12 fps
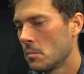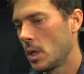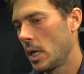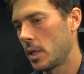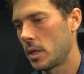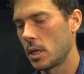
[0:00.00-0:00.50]

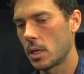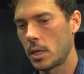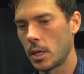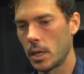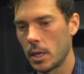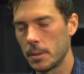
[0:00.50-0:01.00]
I think
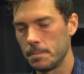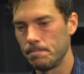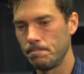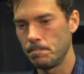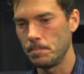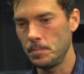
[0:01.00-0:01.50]

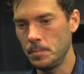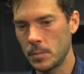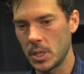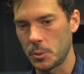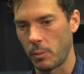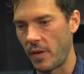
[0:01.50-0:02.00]

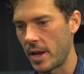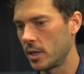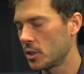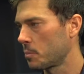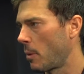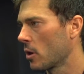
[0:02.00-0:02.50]
he's provided
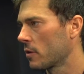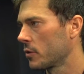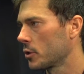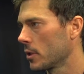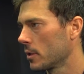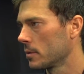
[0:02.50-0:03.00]
a spark for
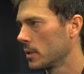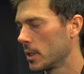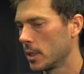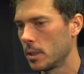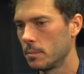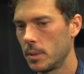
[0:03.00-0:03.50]
sure.
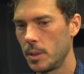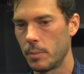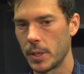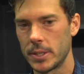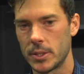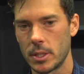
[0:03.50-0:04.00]
He
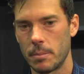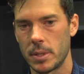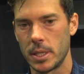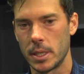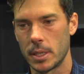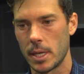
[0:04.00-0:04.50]
brings
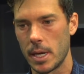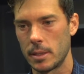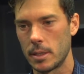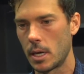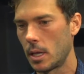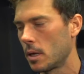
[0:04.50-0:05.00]
something that
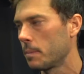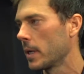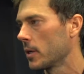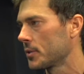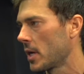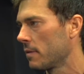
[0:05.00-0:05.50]
not a lot of
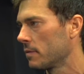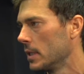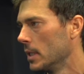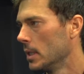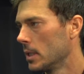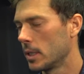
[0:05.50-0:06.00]
players have.
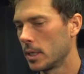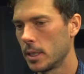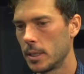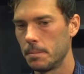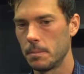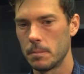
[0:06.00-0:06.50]

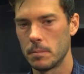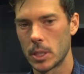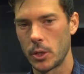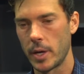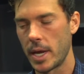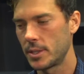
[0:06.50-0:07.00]

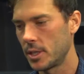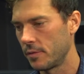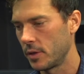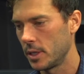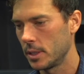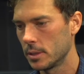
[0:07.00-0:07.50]

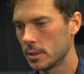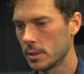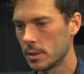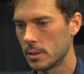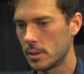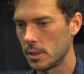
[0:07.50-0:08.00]
Creativity,
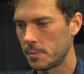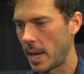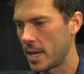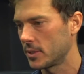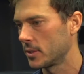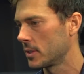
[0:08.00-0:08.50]
he sees
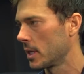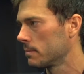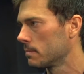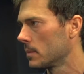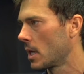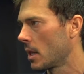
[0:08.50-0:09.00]
passes
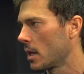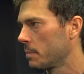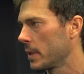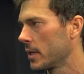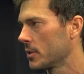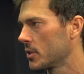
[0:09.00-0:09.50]
that not a lot of
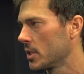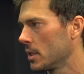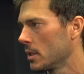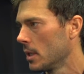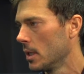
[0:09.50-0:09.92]
players see.